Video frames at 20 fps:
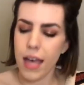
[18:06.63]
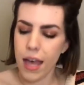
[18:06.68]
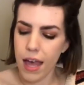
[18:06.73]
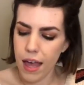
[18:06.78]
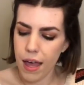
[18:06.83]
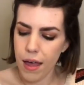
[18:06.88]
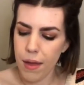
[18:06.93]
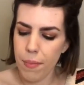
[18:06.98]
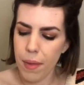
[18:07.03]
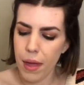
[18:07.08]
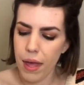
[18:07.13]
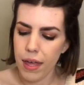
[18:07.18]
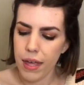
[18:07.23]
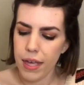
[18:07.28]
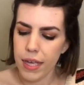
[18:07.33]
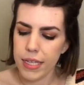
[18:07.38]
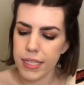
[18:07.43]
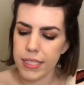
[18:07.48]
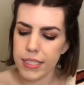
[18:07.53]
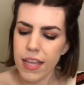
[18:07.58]

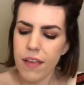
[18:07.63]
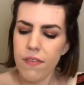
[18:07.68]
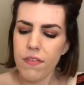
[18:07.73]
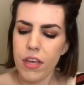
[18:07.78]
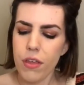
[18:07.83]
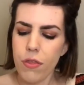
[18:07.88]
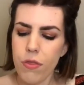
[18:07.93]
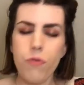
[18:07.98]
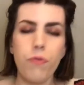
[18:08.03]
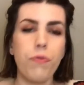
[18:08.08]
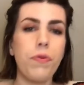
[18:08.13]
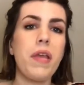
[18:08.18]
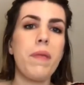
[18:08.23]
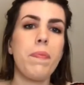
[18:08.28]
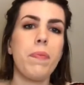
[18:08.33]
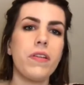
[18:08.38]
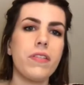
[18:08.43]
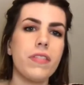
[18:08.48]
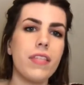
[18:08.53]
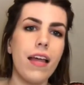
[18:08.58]

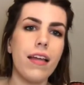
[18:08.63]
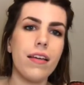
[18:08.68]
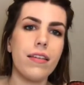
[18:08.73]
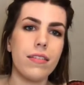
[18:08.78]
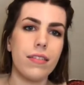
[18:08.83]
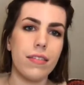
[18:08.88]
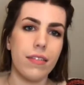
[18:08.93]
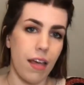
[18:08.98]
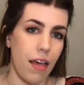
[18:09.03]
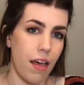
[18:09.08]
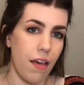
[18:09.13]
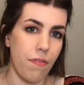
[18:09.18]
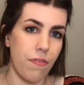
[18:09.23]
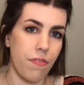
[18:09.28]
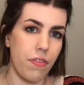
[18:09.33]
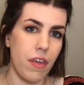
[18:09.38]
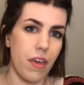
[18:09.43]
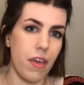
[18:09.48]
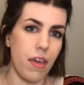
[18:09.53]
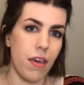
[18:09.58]
73% of
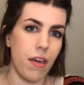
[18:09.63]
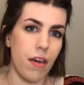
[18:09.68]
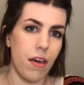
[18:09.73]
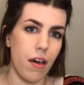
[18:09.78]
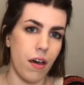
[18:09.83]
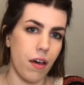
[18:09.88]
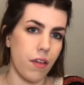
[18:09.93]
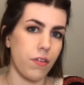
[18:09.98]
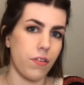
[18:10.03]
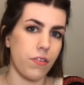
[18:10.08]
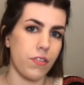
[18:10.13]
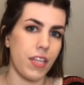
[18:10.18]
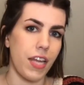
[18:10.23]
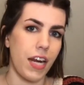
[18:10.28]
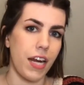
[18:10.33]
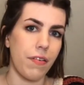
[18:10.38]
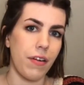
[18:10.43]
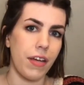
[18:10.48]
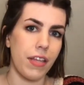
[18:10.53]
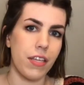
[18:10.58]
the authors that
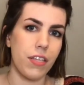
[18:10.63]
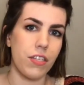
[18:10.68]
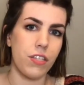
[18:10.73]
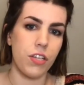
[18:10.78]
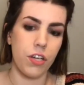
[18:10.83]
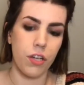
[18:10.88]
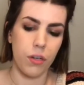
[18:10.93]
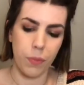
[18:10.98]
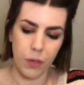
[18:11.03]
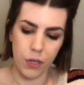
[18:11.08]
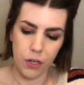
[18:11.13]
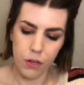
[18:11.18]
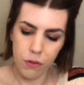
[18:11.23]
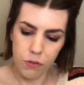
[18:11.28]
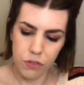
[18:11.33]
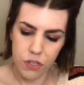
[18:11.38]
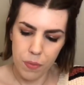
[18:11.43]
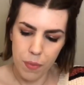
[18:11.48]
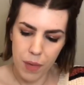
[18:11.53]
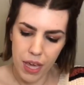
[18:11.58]
I read this year were new
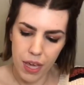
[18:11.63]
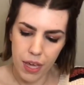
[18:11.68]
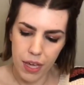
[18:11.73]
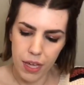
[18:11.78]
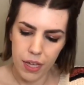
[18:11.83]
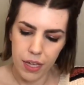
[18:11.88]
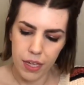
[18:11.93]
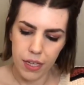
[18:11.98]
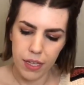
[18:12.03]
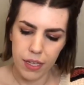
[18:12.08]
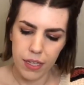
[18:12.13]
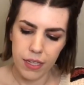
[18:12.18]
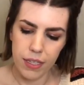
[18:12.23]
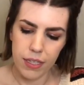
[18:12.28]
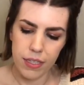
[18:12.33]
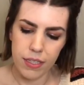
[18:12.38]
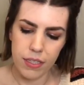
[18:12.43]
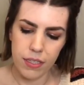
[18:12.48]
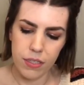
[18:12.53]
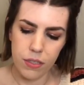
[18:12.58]
to me.
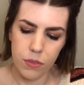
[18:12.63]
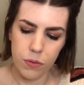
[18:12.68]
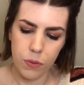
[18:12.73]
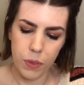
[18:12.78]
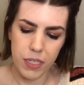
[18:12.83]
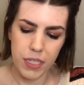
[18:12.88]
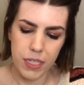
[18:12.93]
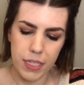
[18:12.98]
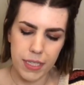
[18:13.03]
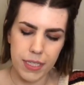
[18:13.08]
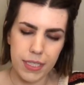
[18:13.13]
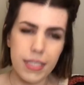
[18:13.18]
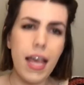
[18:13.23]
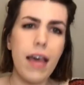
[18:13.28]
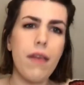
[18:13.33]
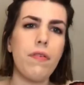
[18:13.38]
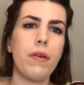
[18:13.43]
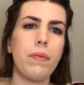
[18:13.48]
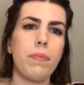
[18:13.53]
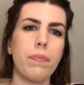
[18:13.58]

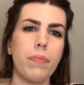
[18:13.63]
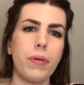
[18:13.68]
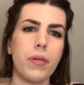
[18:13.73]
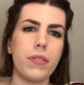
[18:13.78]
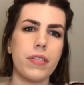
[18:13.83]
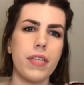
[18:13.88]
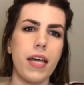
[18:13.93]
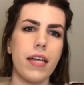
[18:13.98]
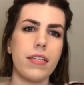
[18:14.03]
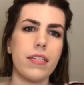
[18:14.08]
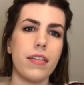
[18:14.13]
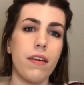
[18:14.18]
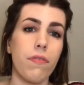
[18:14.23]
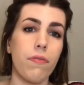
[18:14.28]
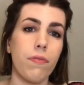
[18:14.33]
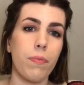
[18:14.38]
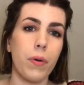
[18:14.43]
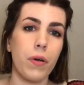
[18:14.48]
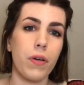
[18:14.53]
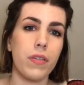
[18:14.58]
27%
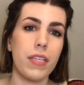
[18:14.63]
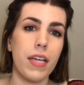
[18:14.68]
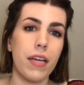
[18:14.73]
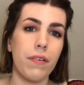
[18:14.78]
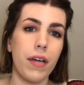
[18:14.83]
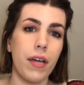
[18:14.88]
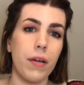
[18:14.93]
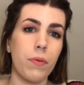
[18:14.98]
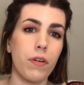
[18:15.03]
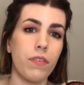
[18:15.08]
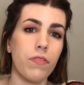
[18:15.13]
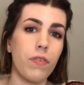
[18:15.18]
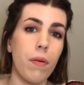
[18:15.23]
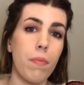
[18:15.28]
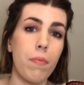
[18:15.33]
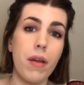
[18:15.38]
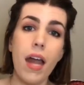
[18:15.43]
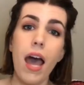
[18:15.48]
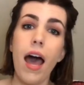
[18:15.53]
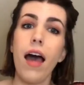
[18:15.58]
of books I read were
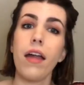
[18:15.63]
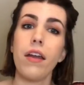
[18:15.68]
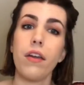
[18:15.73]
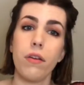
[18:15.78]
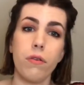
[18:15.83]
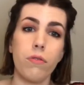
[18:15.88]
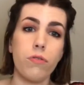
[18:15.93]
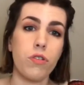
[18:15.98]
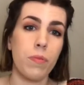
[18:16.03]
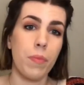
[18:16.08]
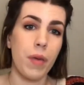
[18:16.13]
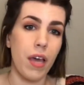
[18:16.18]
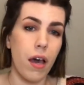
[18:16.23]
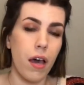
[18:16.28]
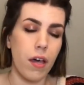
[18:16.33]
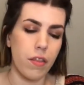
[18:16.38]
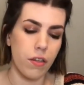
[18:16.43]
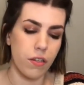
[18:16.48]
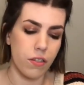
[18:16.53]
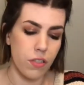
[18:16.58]
from not new to me
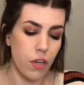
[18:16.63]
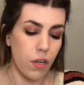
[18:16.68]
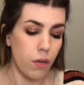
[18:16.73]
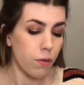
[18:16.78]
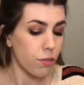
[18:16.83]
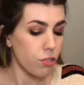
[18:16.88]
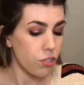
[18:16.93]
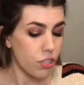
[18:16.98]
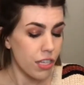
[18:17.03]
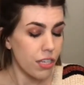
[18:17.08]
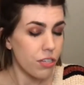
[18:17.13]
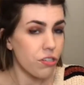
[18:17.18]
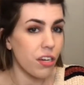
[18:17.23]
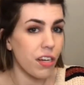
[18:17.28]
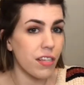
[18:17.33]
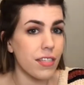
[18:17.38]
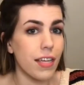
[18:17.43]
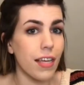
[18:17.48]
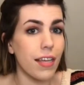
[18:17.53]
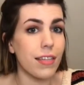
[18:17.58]
authors, which is
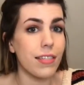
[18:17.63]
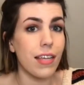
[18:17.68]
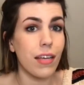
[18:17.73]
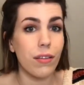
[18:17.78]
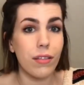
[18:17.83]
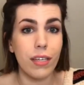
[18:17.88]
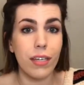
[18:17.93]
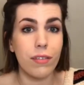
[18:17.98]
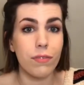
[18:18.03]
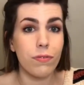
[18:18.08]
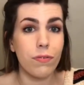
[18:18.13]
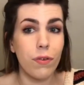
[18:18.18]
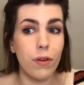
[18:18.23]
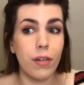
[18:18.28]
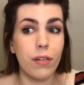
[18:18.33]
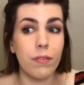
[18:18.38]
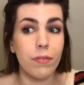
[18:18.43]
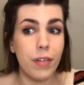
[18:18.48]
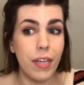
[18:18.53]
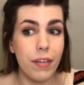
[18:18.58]
interesting because I only had
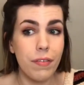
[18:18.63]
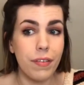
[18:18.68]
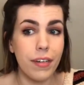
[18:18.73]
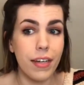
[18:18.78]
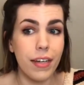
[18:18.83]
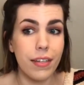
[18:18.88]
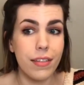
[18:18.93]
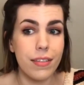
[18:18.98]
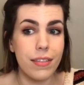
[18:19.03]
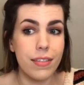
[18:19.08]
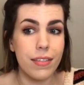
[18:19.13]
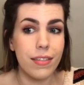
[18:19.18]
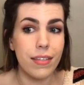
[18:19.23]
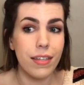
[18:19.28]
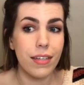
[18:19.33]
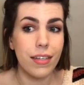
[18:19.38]
4 rereads.